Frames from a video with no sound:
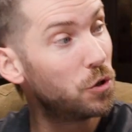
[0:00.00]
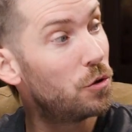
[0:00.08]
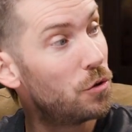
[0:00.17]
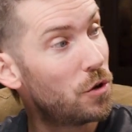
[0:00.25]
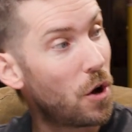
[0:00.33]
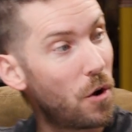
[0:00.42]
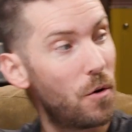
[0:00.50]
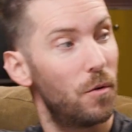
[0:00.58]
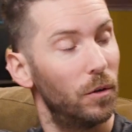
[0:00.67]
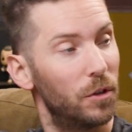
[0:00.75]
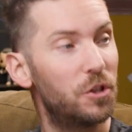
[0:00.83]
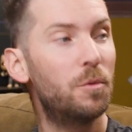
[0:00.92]
you want
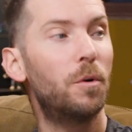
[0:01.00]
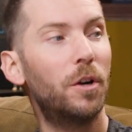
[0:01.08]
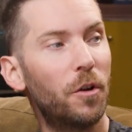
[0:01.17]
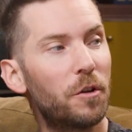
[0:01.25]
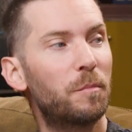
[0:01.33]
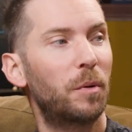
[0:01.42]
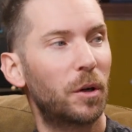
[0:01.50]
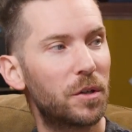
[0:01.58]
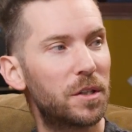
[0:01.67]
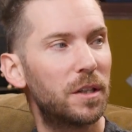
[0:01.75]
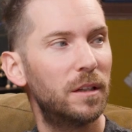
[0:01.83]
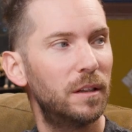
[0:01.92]
to know the
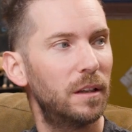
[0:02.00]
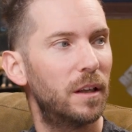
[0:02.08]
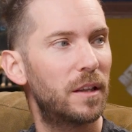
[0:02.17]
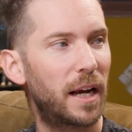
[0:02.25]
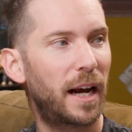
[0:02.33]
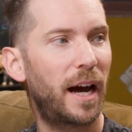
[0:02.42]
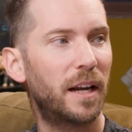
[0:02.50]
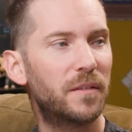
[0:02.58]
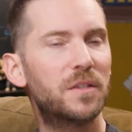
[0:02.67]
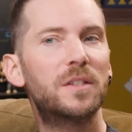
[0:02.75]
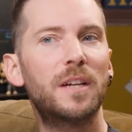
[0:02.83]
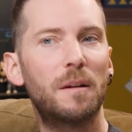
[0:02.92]
person that kind of
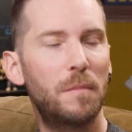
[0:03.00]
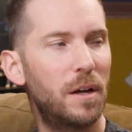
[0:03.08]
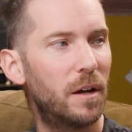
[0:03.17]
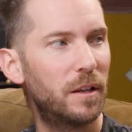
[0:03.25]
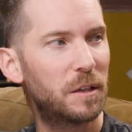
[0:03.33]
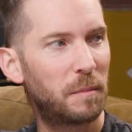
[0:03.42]
set me on this